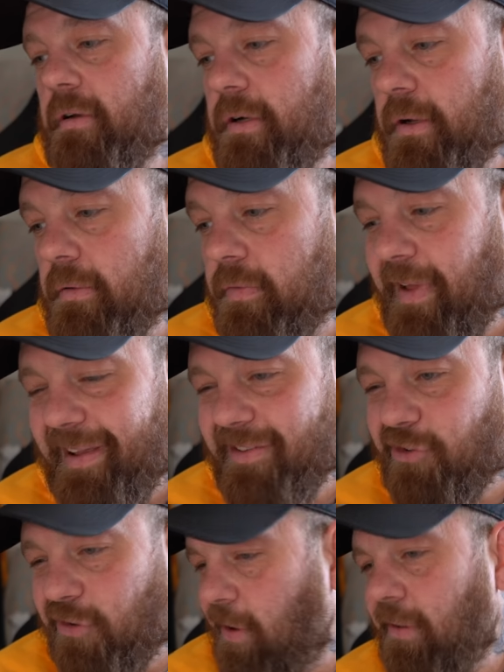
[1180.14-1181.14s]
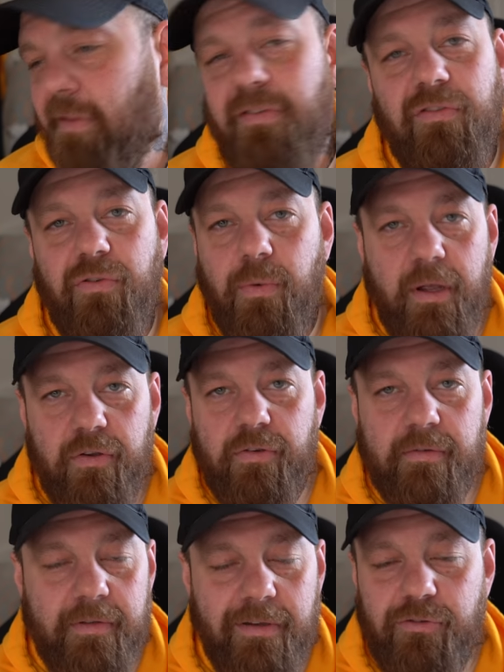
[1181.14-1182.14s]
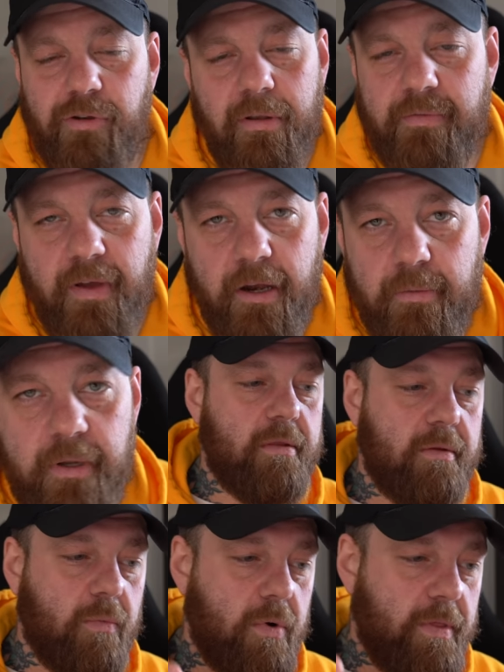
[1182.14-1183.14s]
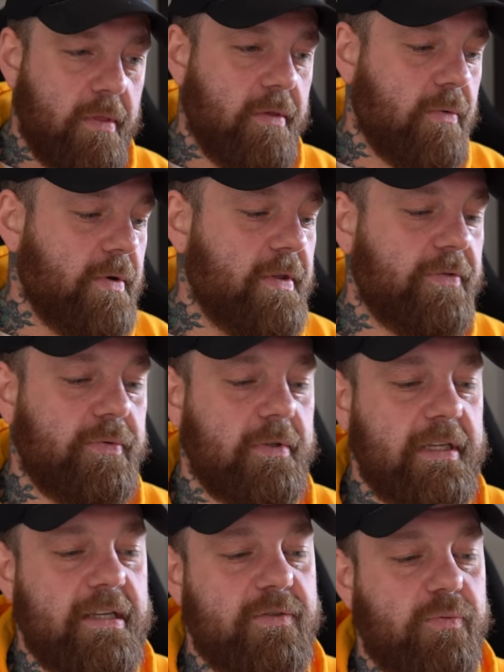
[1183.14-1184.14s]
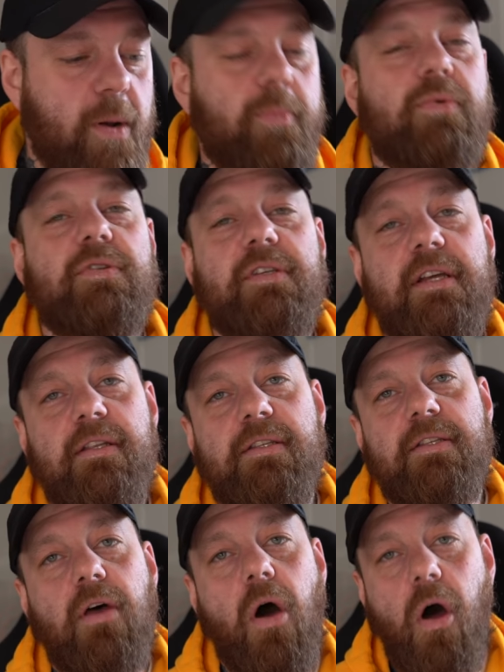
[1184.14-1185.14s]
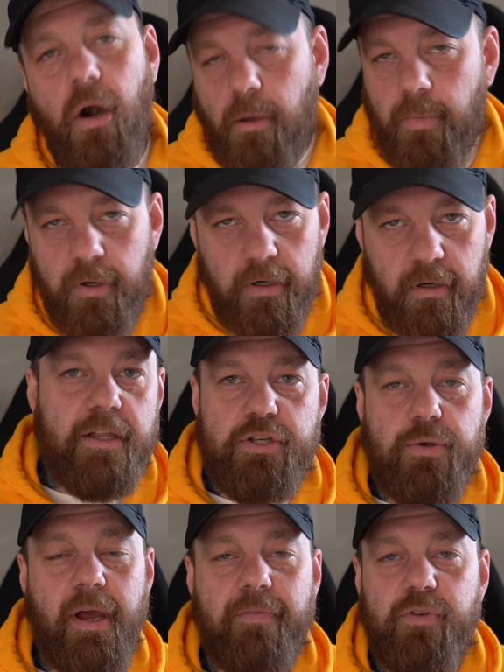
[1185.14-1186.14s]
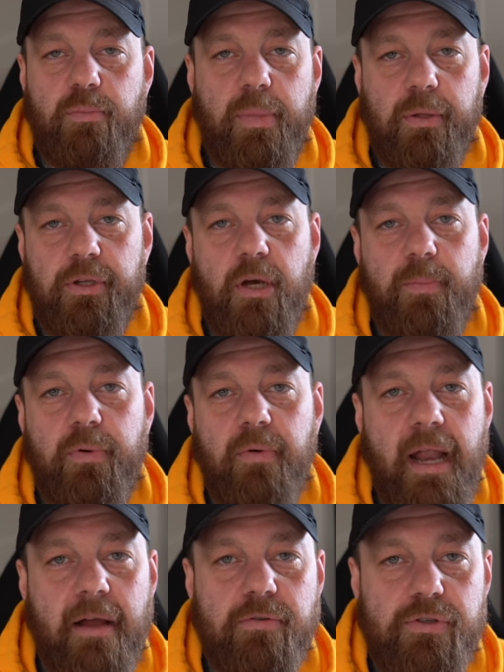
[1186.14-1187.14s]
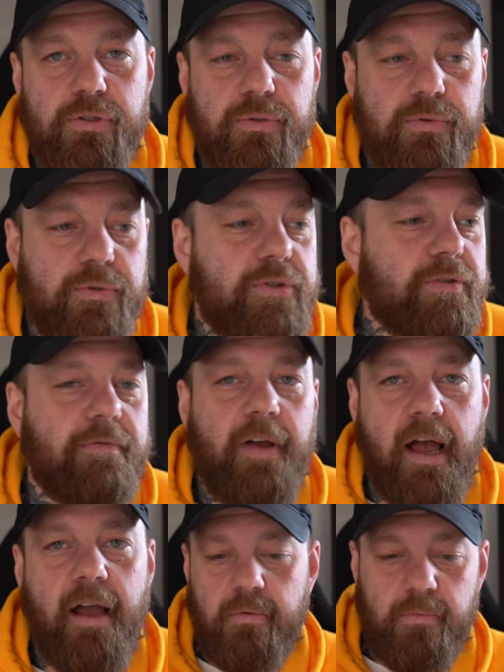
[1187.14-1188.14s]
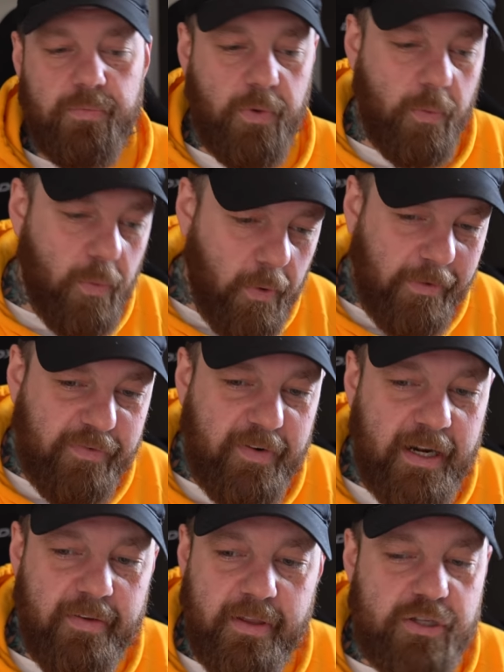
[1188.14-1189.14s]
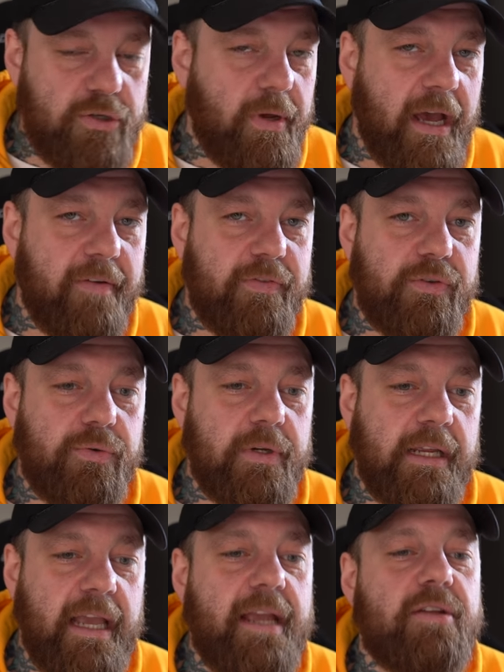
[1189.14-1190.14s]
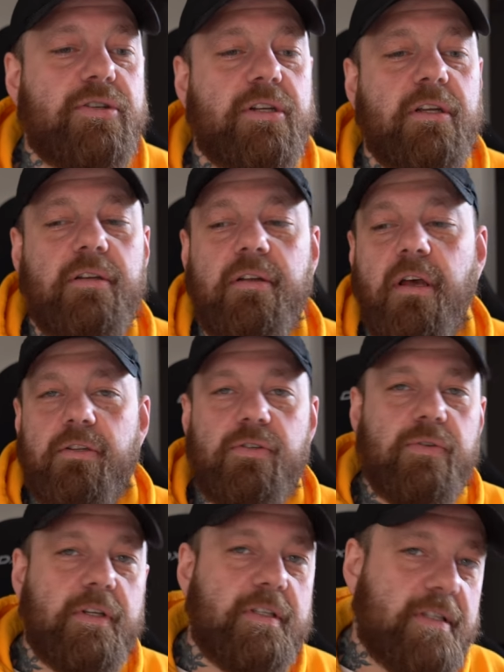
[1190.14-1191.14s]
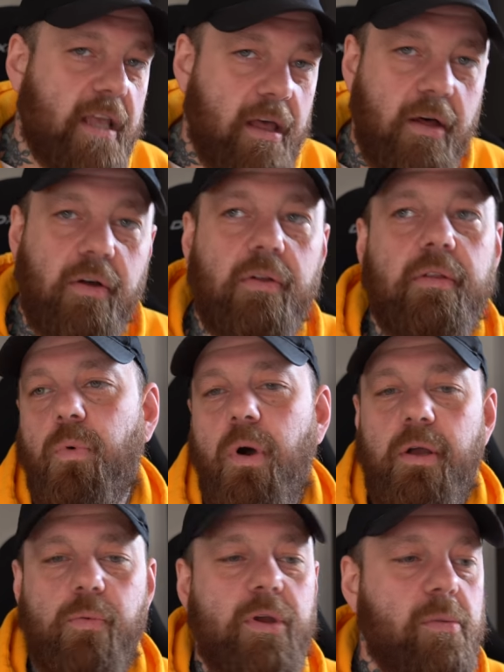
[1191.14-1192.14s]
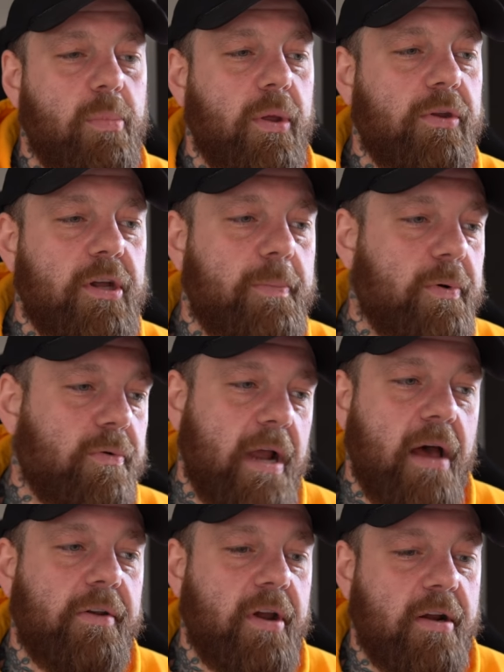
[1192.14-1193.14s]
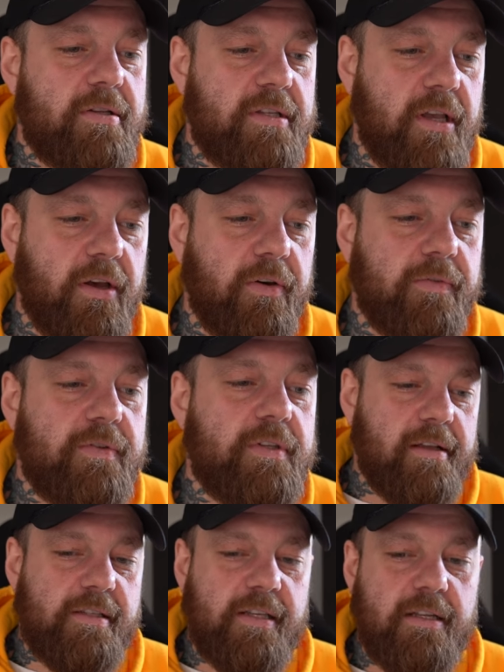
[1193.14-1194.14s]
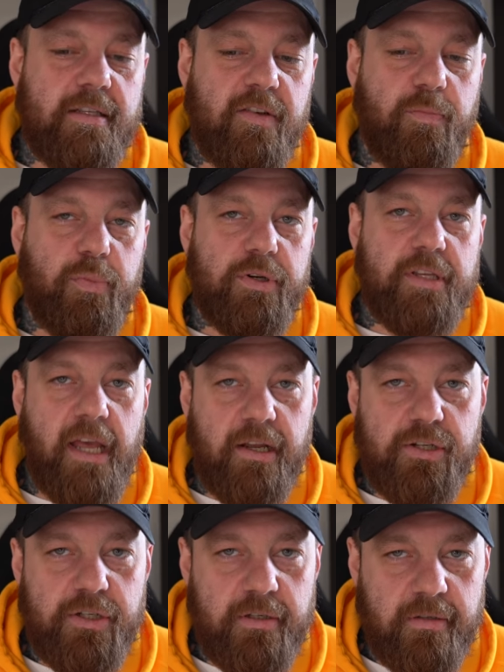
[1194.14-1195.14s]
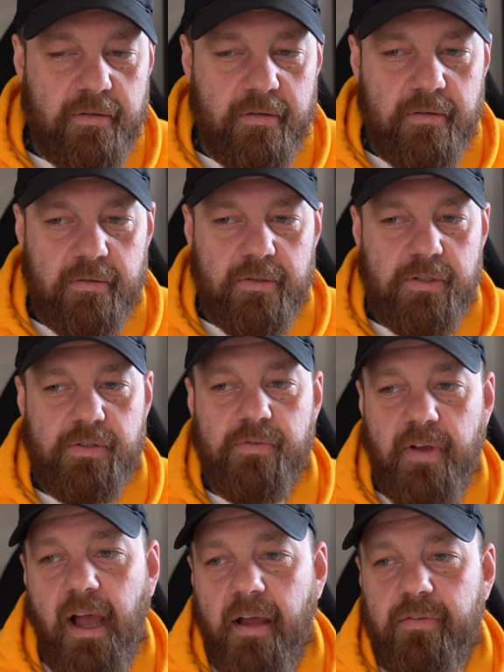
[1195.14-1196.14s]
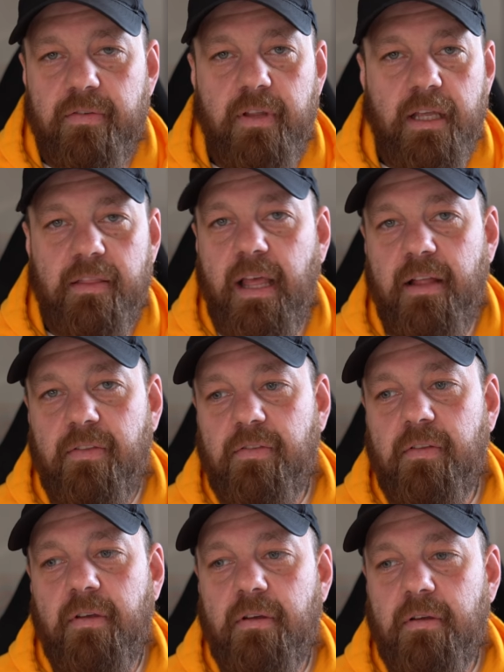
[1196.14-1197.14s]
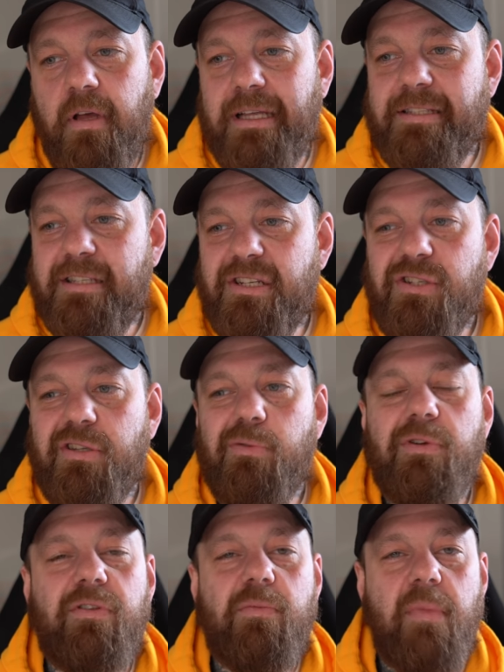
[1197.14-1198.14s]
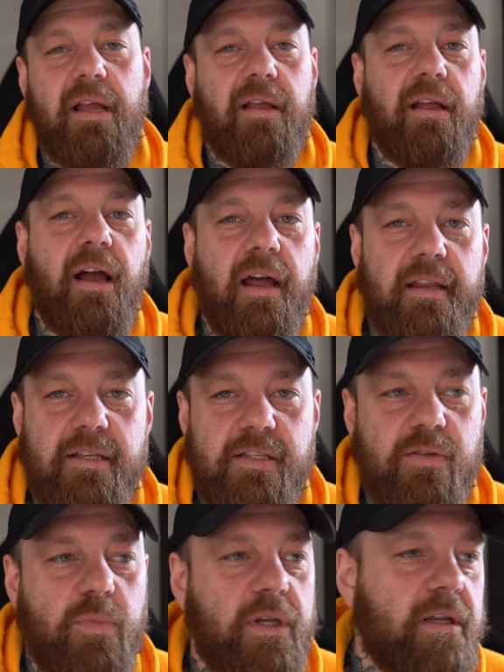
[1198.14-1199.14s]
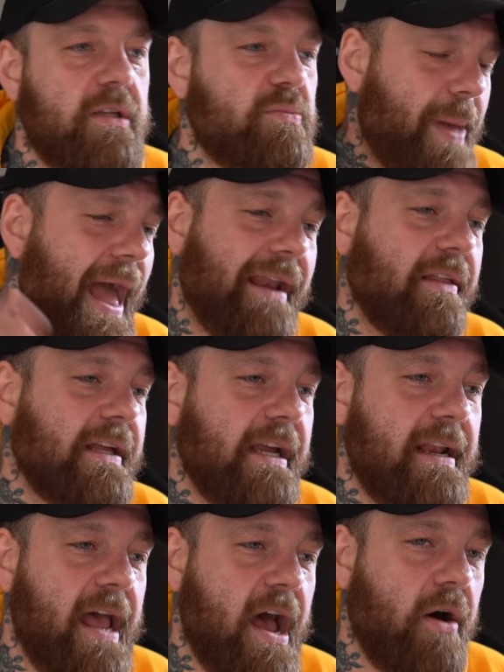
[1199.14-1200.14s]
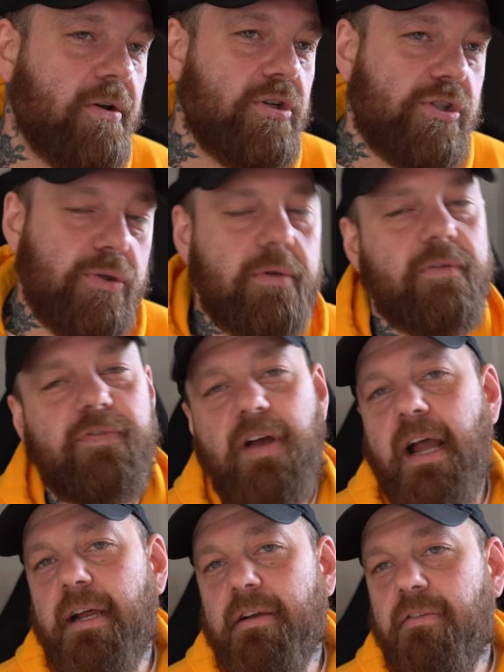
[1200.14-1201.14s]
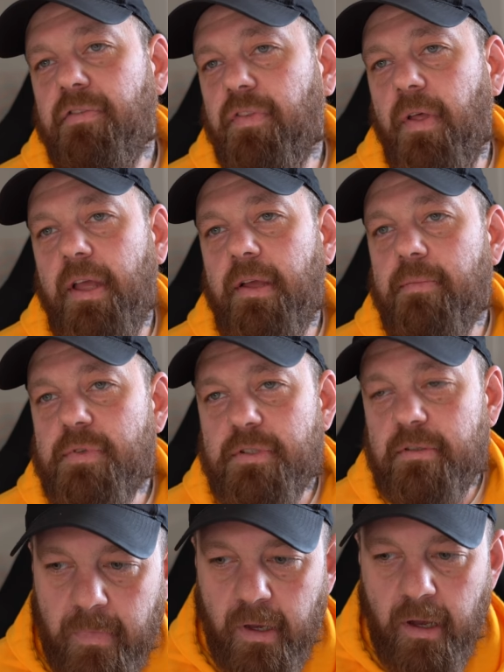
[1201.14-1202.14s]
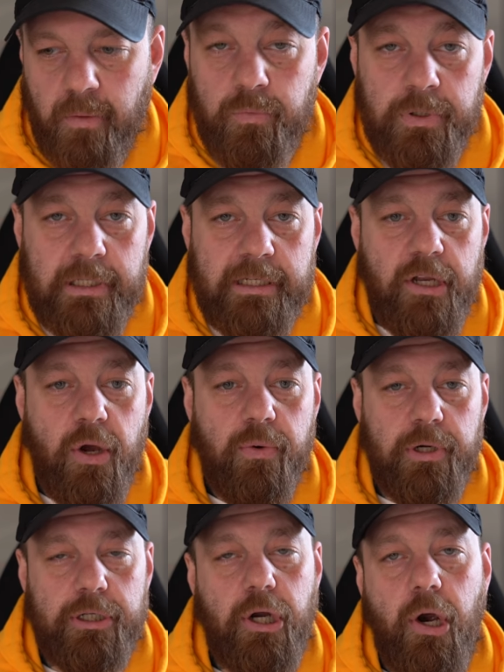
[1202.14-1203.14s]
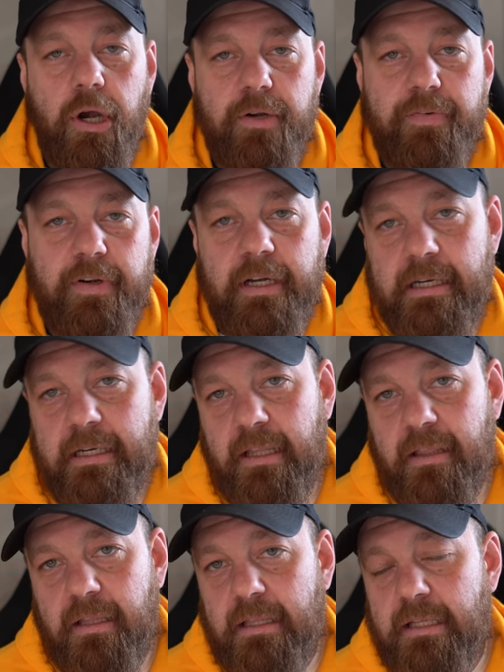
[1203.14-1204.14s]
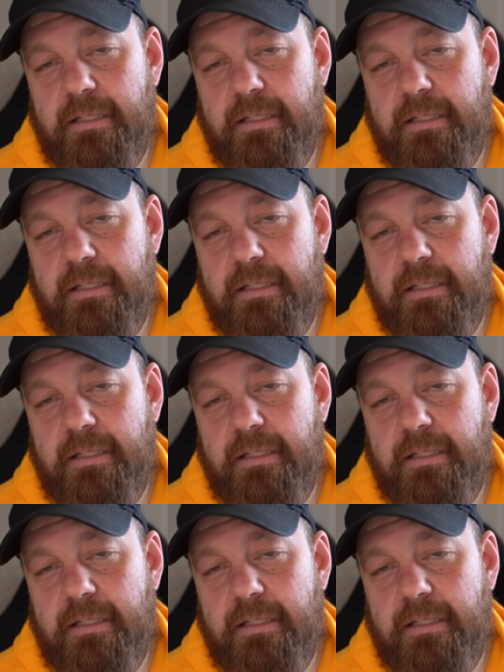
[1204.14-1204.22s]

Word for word: you know it's not a chill situation. It's not a chill environment. The one the one that's released represents the armor that you have to build up around you to survive. The warfare that you have to engage in to excel. What we build up around ourselves, a sense of protection to survive. Like that's essentially what the Mecha God is to me. And he's battling it out, he's shooting fire and flames, and um, really no regard for anything